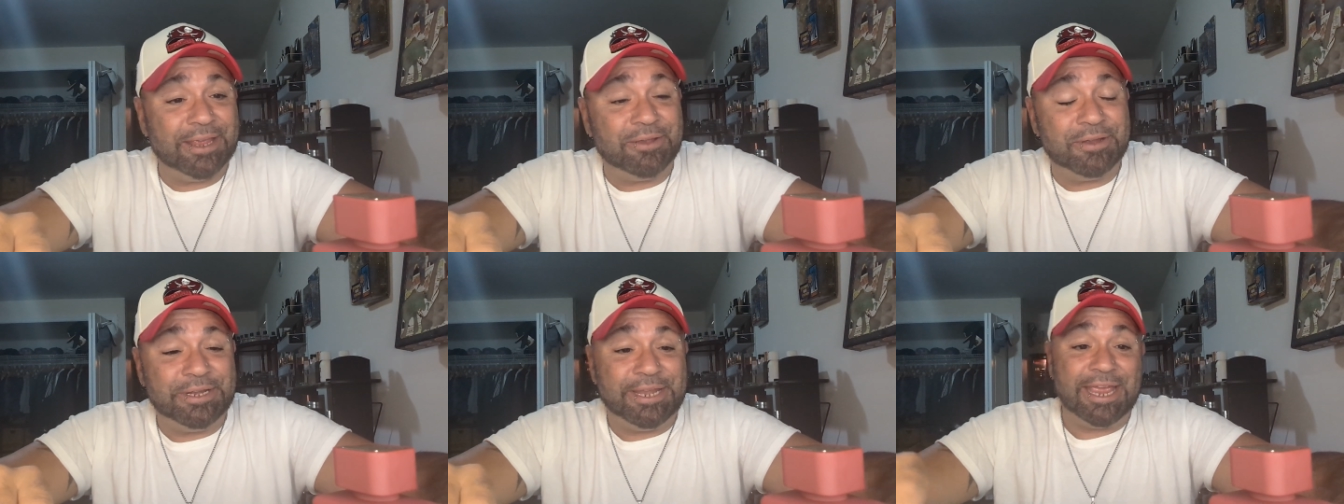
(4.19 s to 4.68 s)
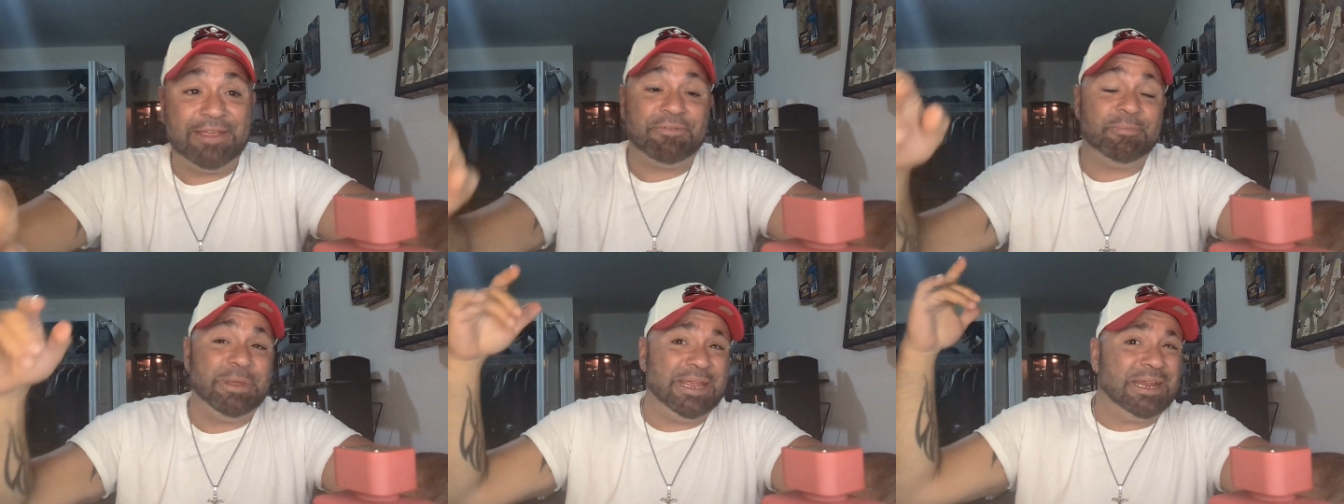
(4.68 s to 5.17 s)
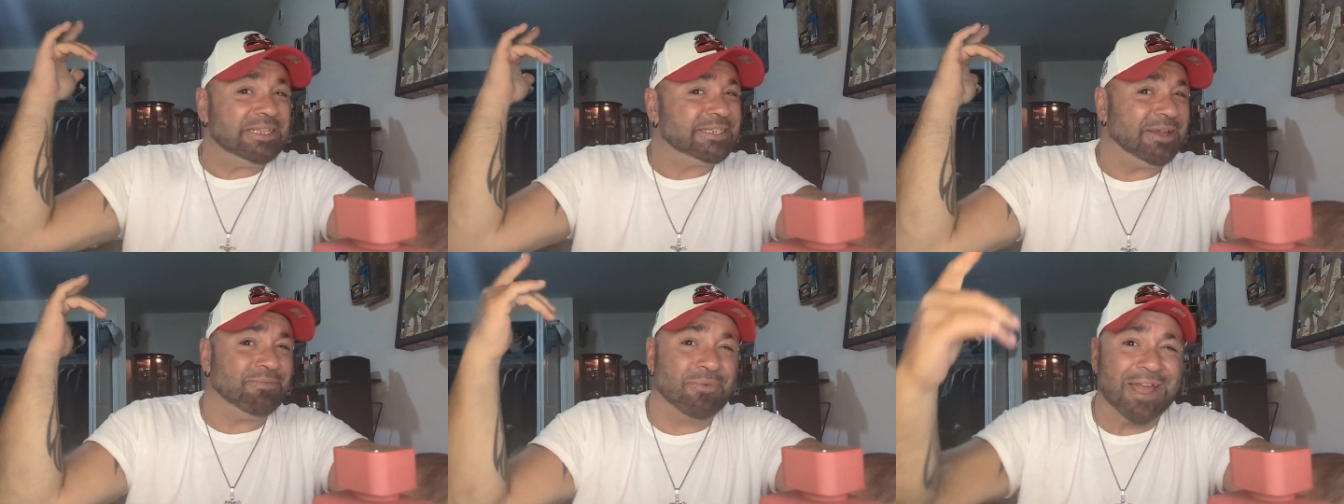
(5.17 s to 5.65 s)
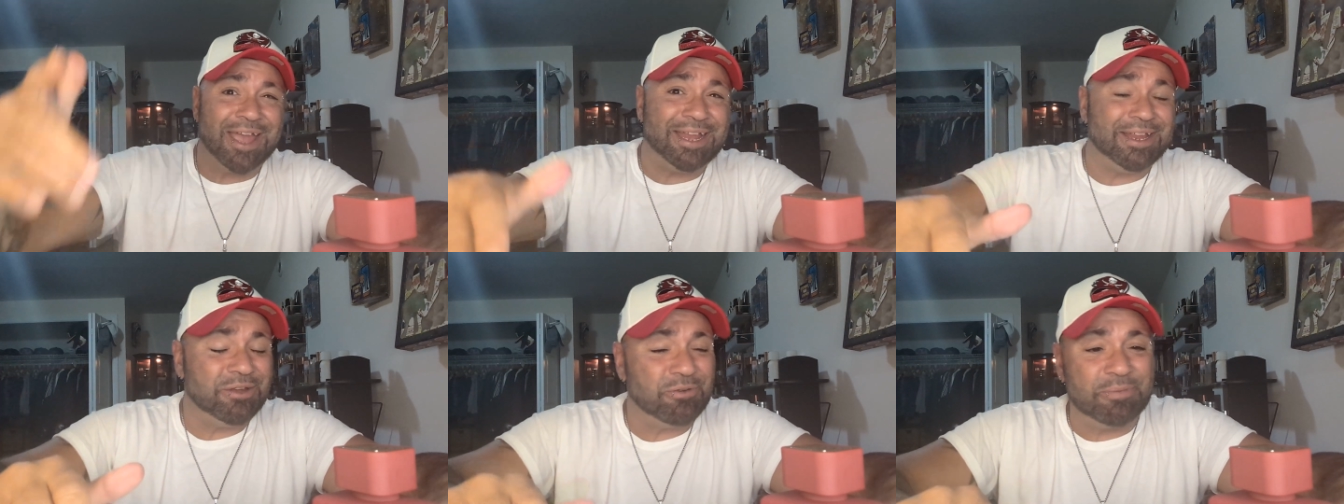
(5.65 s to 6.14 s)
Good day for me. Let's get right
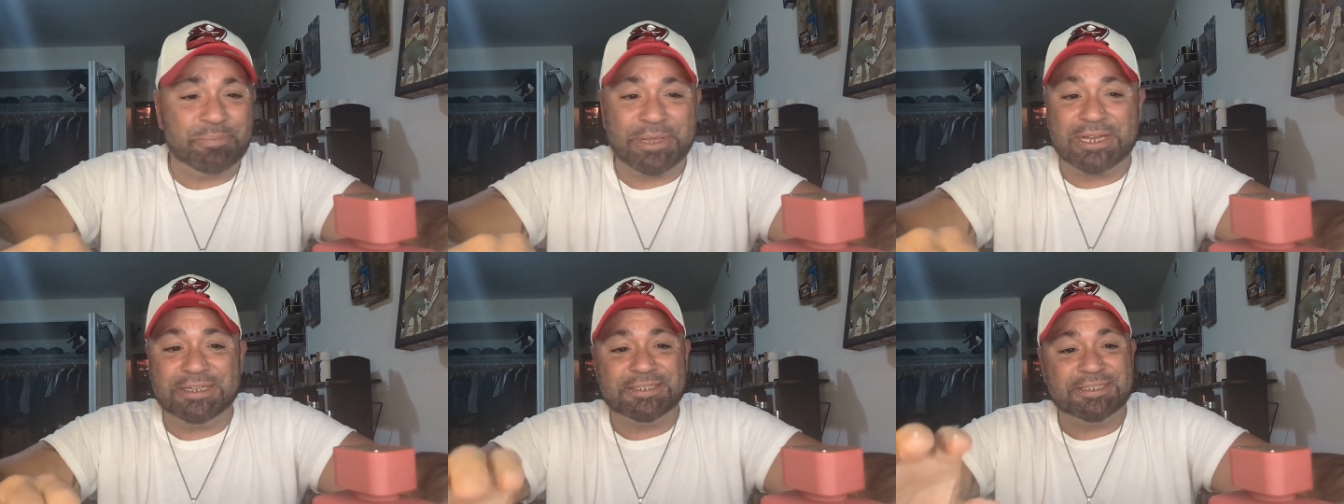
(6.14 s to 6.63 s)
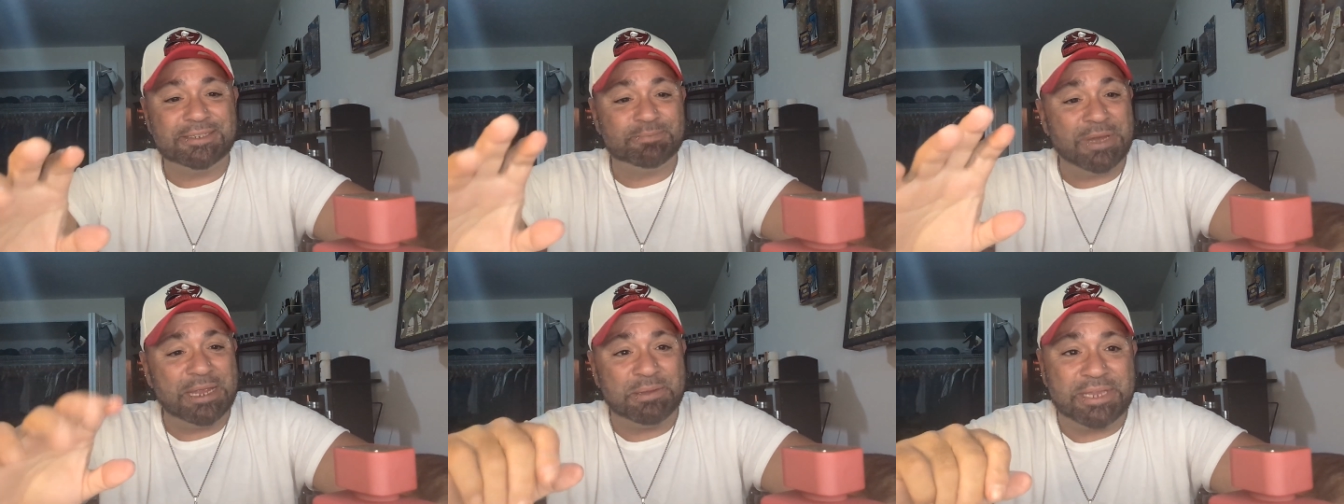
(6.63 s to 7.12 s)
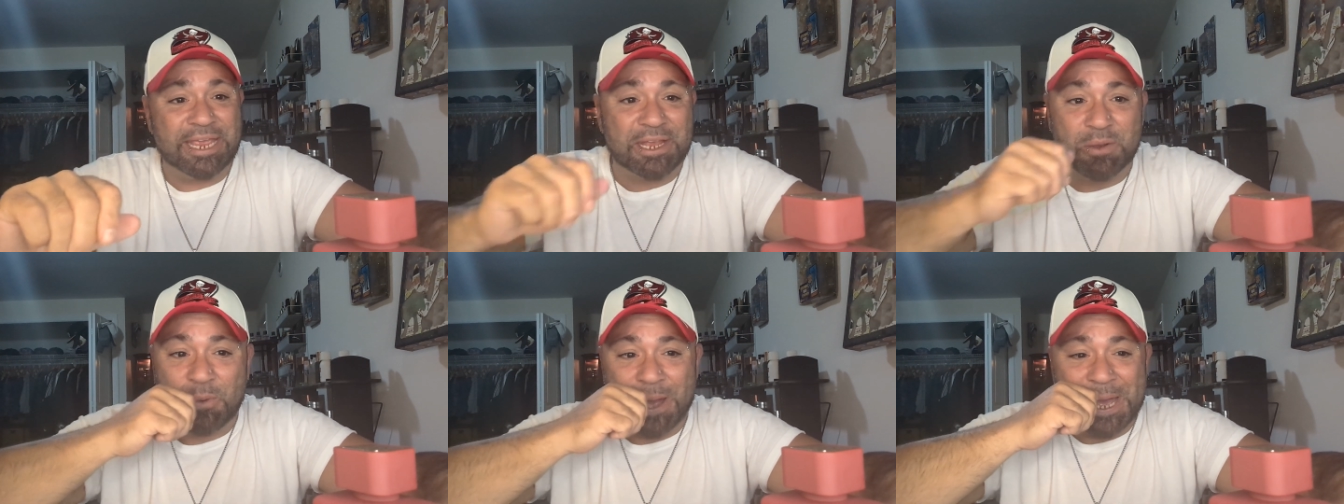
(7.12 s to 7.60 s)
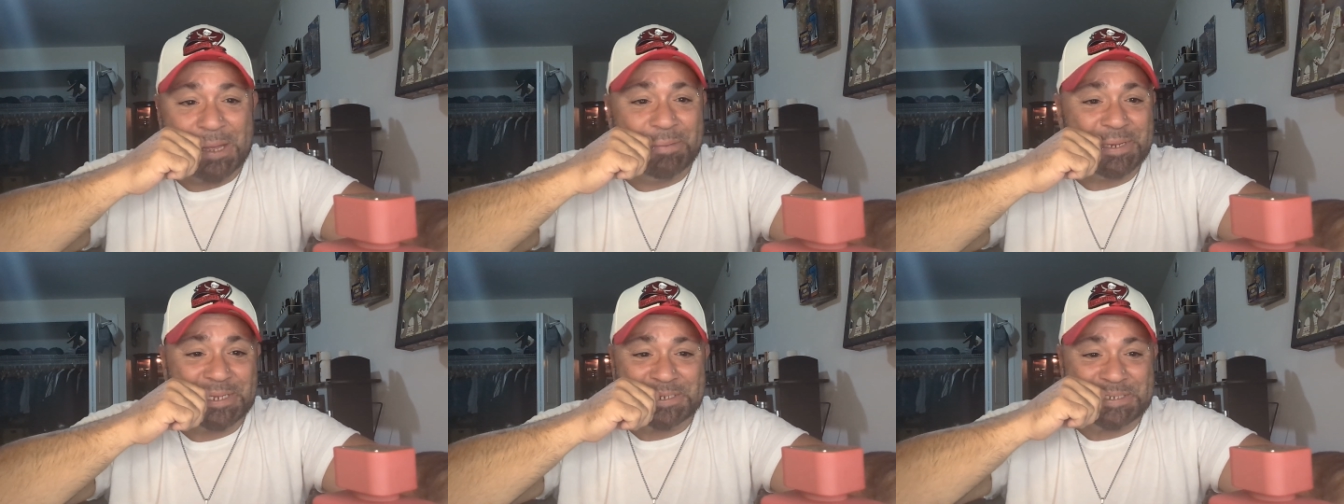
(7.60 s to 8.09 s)
into it because this might take a while
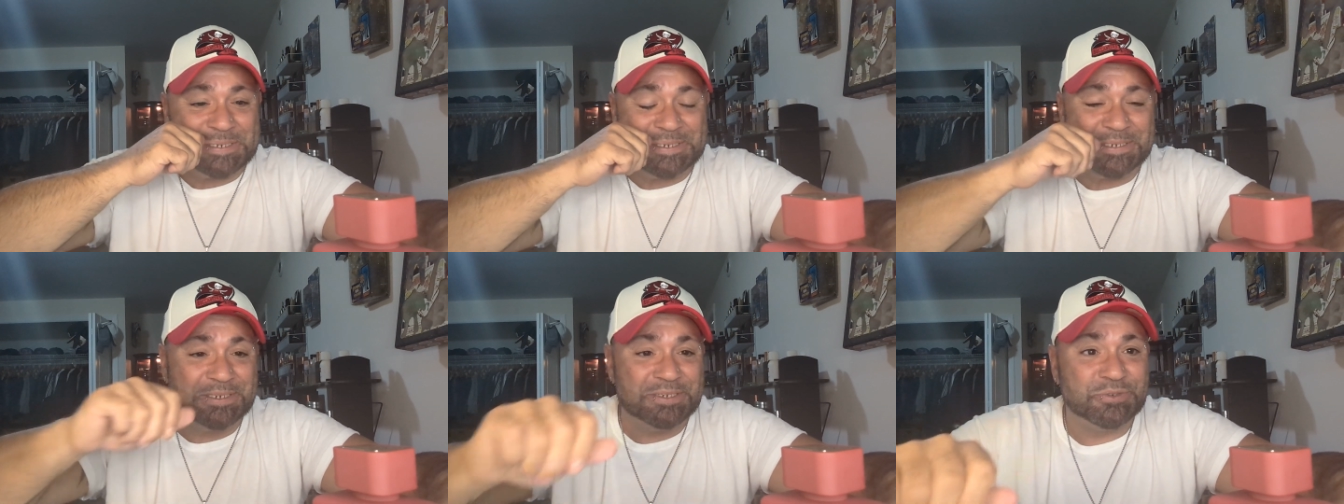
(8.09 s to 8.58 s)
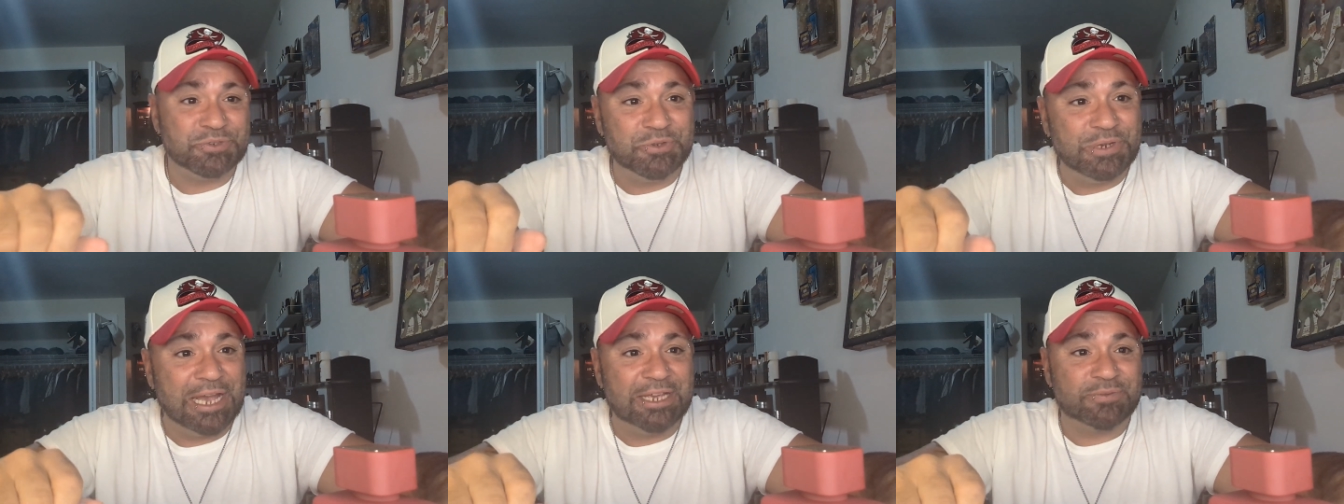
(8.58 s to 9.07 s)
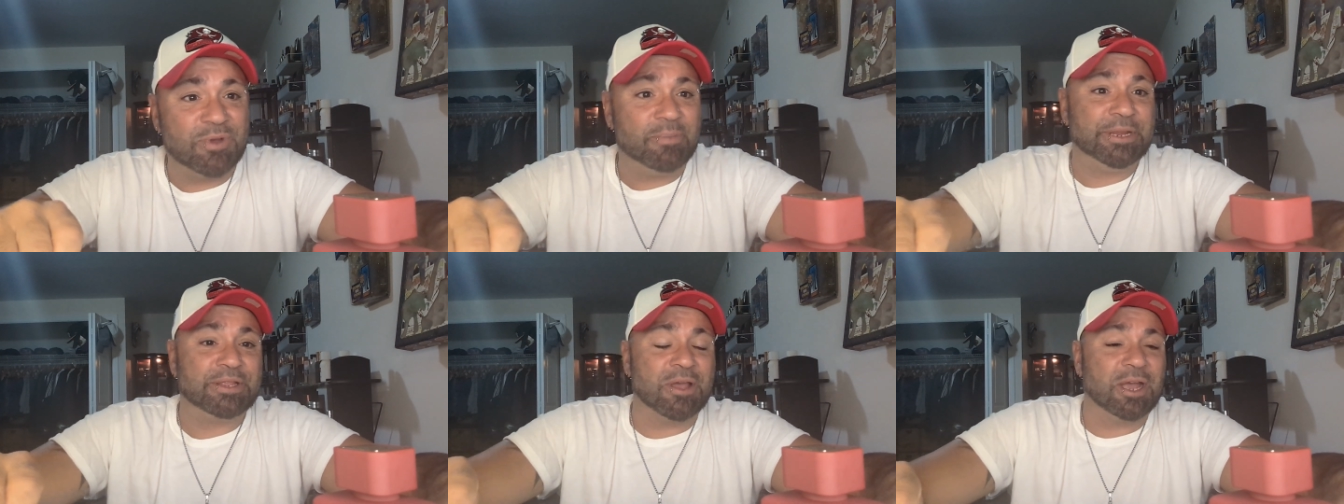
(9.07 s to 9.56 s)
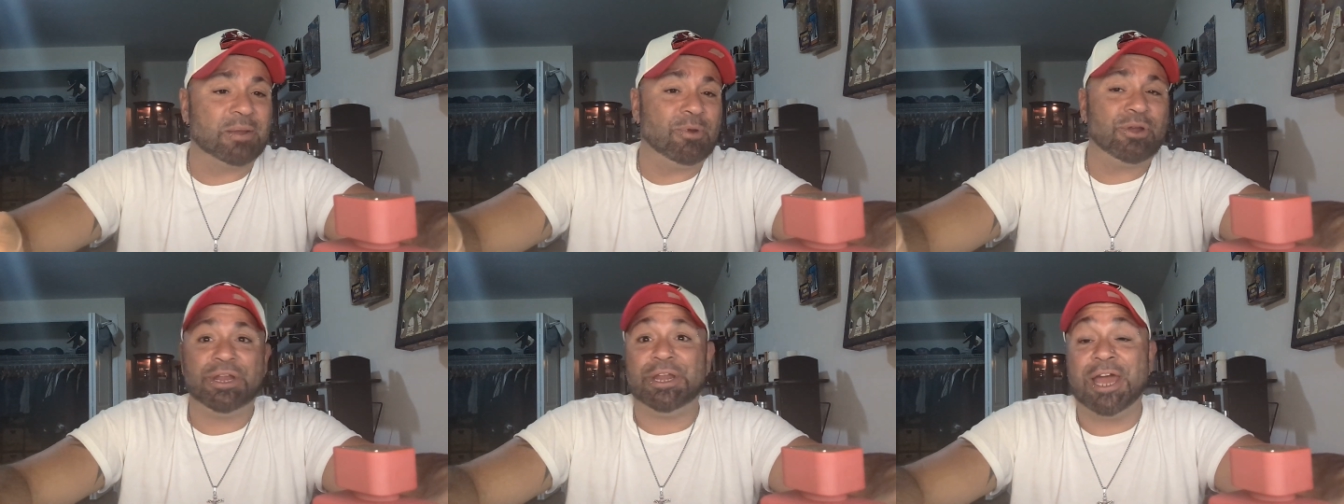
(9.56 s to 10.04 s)
because you guys want me to talk
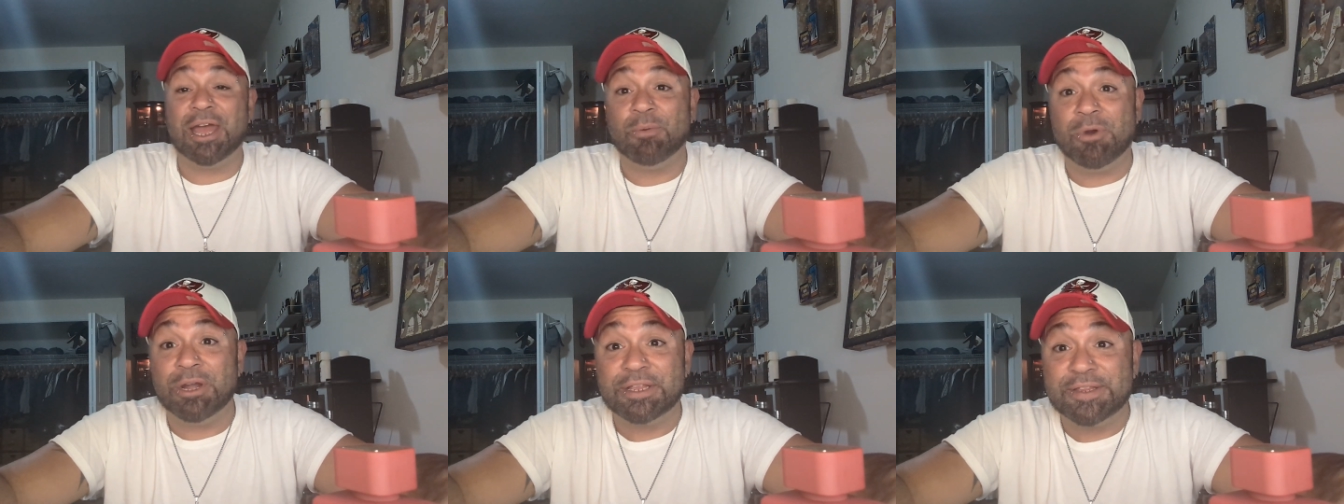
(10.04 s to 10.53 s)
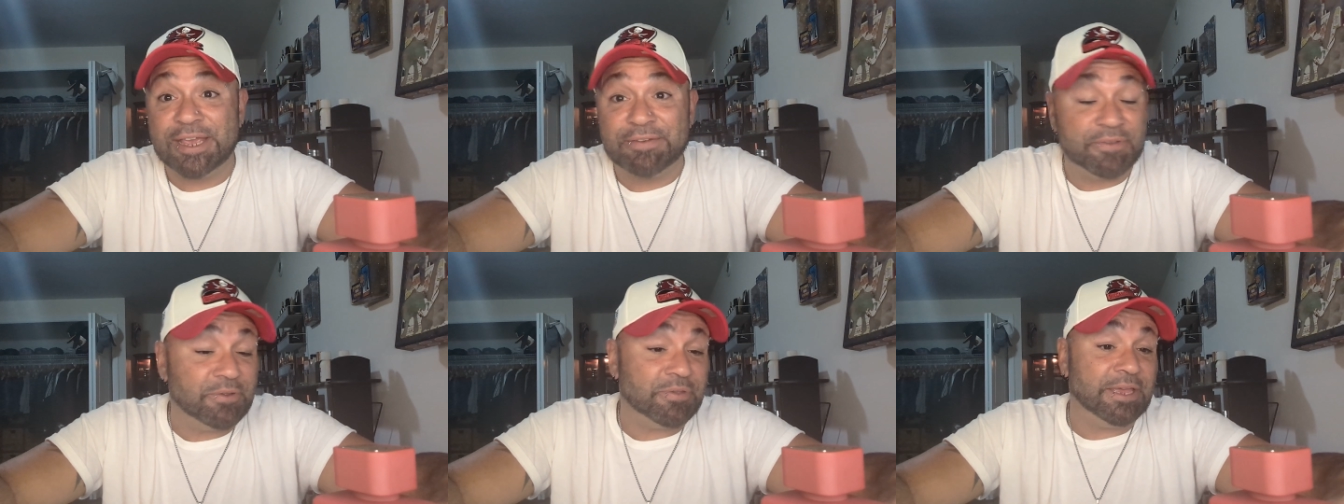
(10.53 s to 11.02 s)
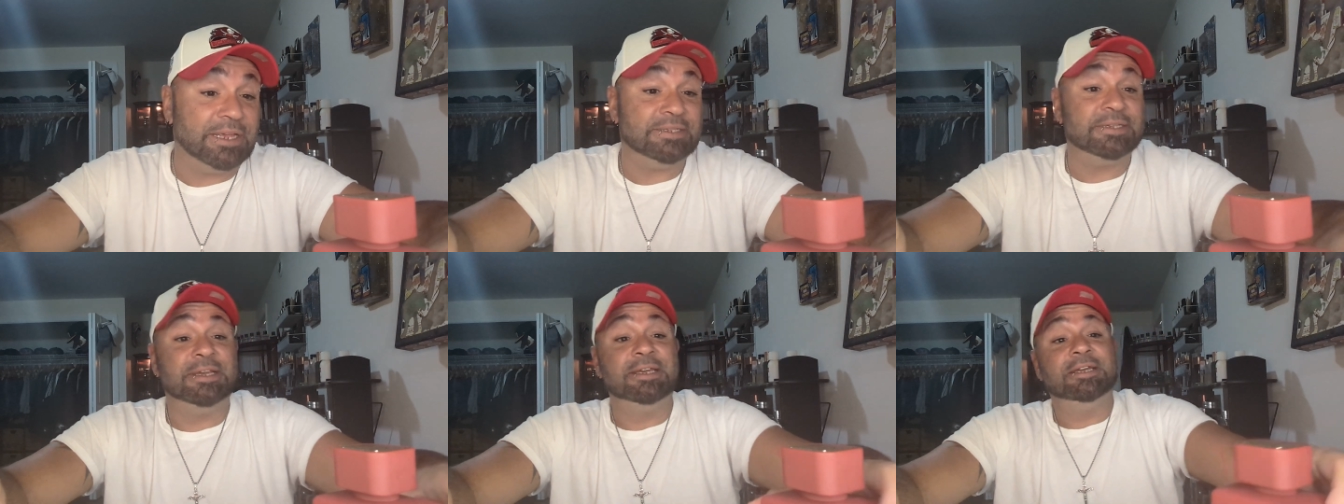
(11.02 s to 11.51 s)
about it and I want to say a few things.